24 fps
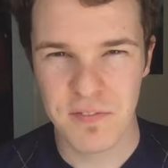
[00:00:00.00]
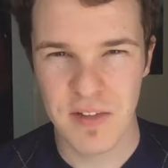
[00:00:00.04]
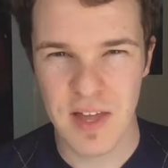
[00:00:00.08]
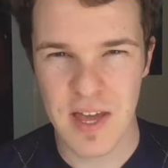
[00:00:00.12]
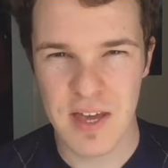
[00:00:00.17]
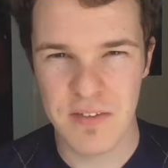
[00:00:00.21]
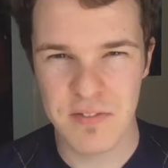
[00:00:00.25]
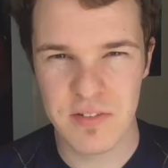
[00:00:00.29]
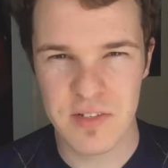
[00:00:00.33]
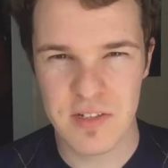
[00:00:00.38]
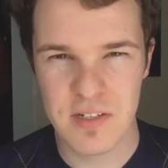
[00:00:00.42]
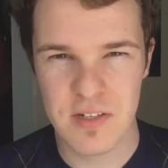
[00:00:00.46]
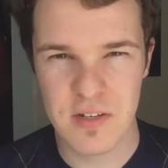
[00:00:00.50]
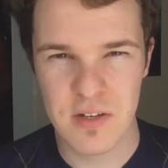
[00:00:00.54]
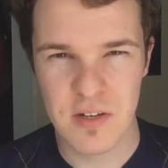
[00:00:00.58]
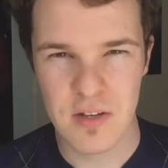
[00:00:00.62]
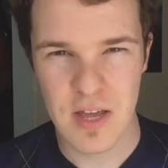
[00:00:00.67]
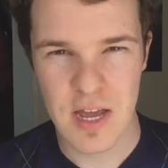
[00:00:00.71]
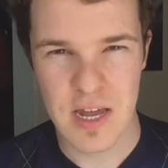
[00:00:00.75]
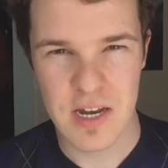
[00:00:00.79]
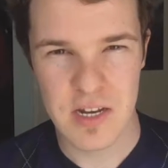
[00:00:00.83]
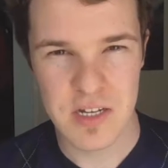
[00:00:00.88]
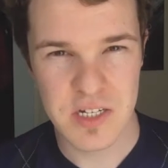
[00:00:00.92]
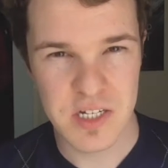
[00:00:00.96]
flavored
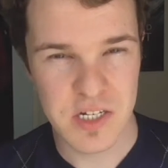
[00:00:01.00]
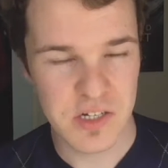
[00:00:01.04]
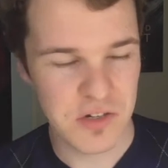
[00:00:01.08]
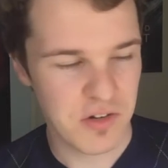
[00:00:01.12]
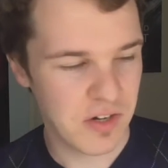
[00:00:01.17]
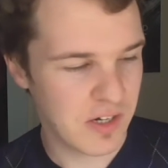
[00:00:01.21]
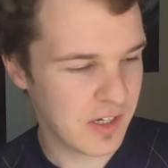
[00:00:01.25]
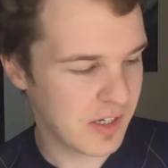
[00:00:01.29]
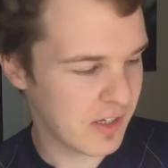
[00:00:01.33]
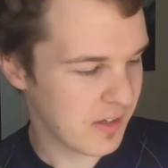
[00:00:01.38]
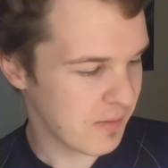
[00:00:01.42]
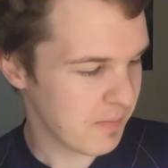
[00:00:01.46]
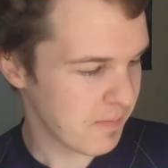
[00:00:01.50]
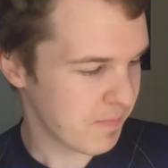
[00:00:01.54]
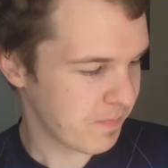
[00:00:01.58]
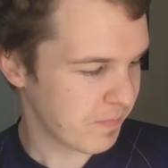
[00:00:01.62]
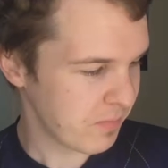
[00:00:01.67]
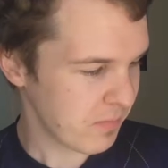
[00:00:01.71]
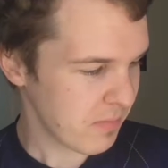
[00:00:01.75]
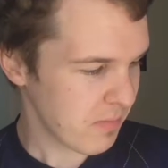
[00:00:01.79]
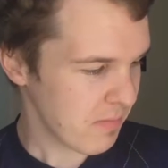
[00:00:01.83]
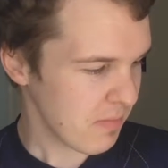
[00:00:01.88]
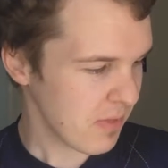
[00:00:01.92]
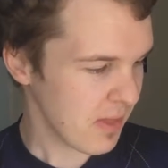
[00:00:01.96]
energy drink,
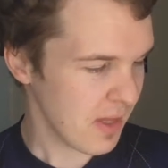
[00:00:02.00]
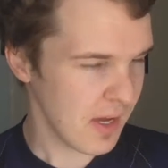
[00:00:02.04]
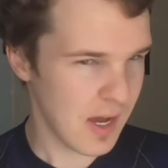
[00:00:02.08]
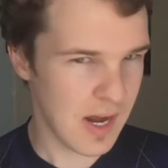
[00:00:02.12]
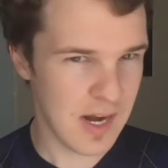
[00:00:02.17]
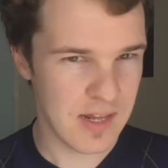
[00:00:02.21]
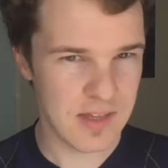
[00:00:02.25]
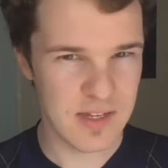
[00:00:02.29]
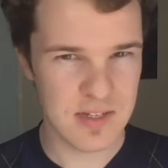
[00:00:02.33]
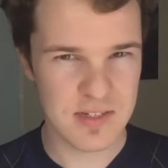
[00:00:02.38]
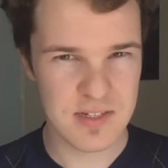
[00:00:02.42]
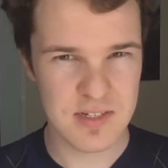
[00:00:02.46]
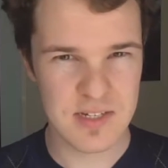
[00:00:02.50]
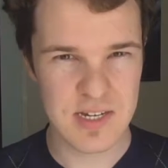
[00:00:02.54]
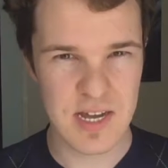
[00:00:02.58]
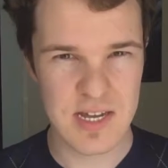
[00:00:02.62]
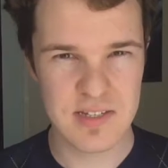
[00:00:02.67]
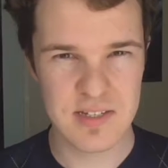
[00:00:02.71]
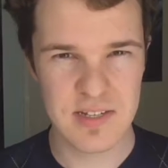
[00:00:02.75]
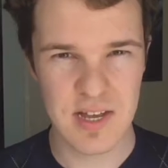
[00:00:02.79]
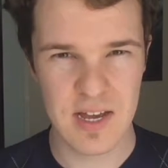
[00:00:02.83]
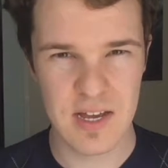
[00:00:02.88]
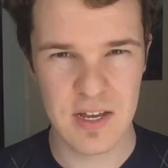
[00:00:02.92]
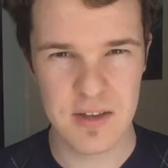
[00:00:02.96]
and it doesn't
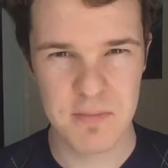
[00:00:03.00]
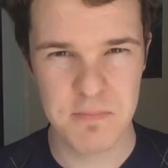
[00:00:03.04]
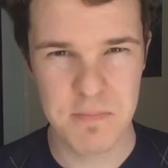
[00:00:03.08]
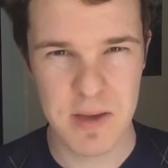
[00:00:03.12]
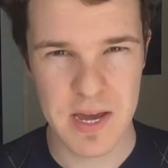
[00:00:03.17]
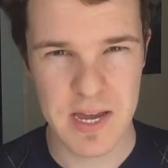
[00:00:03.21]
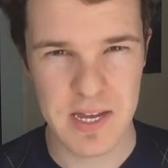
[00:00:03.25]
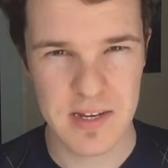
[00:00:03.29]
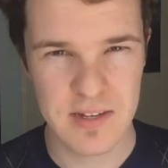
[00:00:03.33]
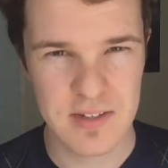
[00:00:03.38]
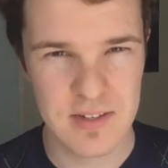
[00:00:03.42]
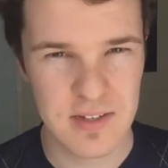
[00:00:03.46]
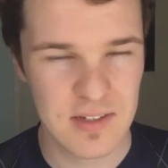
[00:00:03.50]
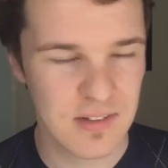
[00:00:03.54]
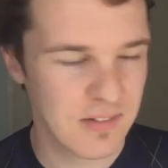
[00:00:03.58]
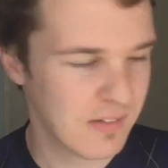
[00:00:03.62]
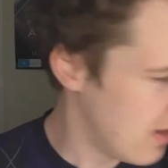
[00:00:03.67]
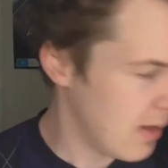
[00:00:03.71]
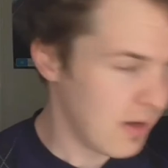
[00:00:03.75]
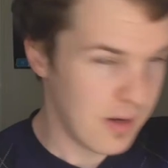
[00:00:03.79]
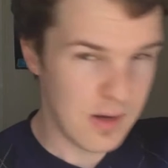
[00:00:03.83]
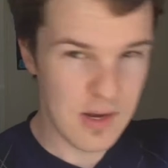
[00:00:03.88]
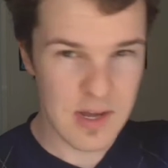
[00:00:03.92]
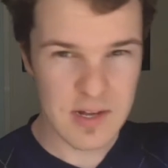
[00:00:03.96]
taste like paint.
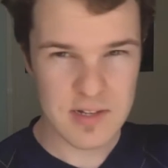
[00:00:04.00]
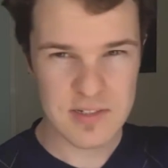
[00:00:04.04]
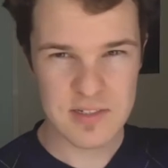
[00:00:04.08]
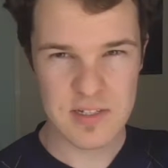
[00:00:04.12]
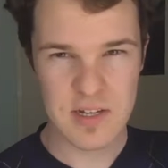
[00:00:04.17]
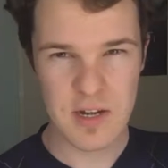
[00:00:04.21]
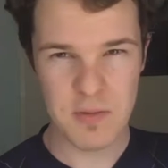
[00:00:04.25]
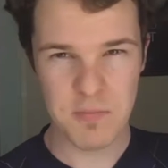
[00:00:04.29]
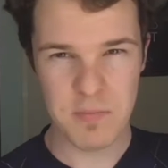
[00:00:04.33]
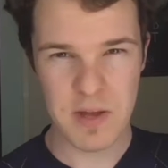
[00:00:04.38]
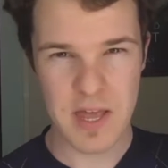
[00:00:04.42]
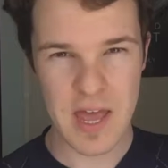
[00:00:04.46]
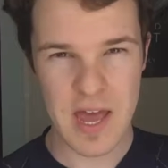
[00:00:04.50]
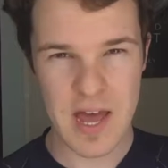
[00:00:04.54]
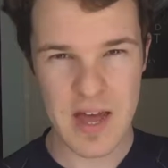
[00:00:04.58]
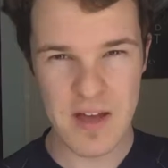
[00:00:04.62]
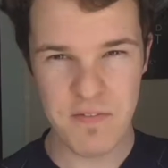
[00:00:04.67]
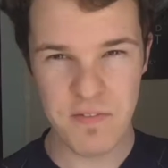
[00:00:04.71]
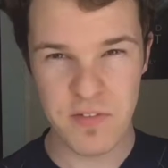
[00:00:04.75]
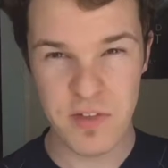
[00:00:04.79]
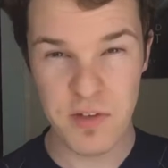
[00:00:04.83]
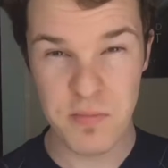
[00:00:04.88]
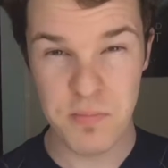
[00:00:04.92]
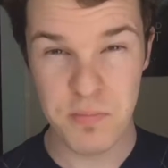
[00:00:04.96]
Next up, we
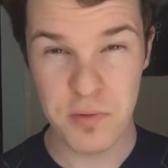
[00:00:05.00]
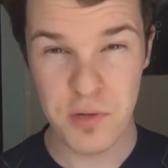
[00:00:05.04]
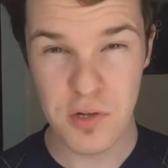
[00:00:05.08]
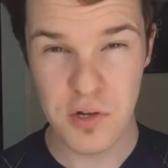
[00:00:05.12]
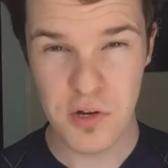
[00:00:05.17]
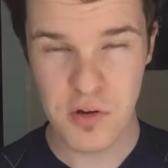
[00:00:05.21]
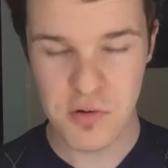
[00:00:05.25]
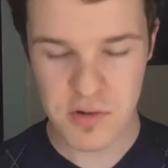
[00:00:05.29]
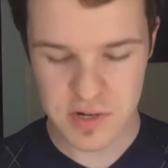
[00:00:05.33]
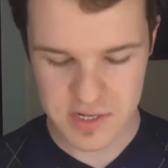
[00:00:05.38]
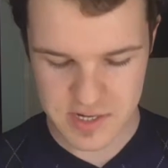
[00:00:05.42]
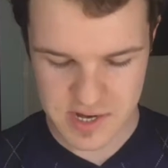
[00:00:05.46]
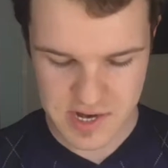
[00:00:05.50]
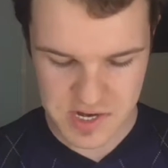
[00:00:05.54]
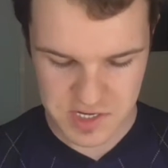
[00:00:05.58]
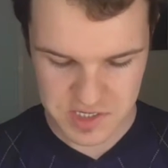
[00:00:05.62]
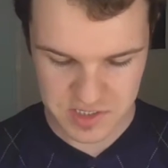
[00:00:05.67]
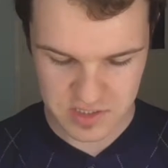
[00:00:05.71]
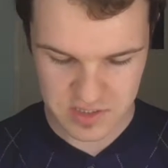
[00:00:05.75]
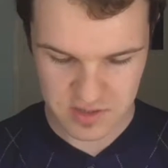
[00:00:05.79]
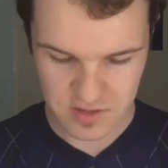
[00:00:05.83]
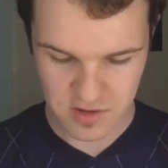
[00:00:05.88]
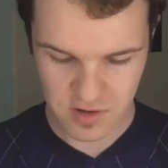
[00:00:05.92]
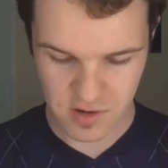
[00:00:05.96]
have the blue
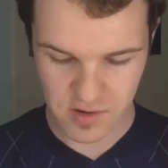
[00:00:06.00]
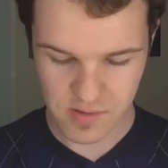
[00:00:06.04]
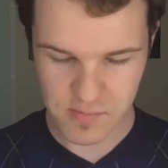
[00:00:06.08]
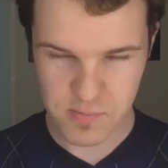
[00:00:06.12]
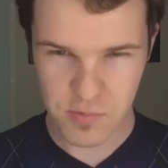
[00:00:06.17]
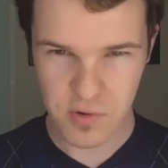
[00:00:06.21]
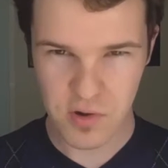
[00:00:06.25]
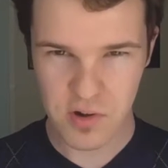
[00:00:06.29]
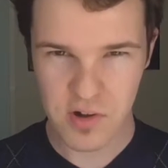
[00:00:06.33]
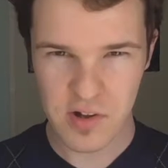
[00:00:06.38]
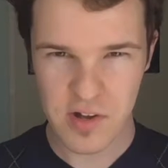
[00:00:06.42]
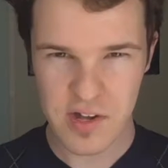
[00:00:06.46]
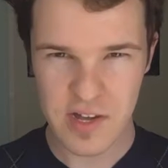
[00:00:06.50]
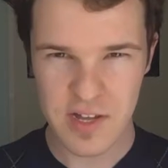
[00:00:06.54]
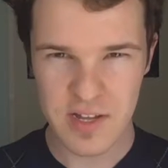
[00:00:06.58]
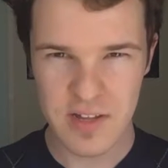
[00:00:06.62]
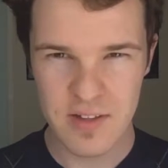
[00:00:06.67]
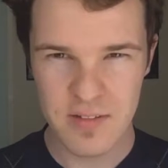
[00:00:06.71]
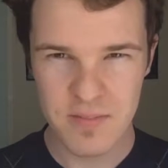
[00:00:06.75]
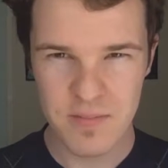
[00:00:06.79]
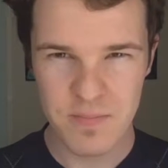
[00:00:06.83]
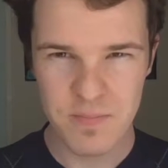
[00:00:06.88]
edition. Oh boy.